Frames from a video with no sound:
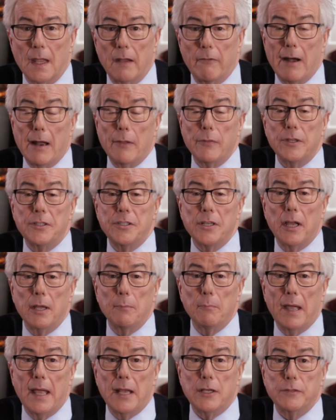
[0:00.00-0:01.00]
Around the
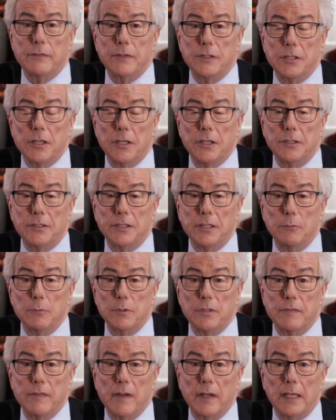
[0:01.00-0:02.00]
time Edge of Eternity
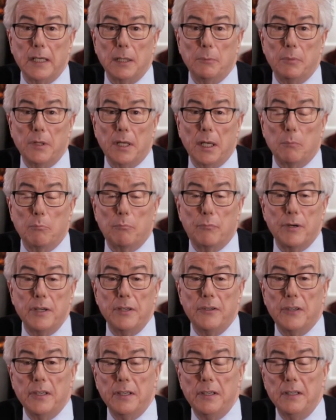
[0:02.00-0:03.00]
was finally being
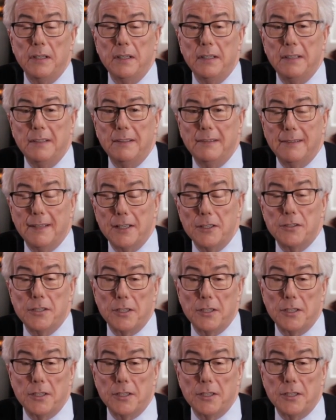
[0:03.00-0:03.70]
printed, I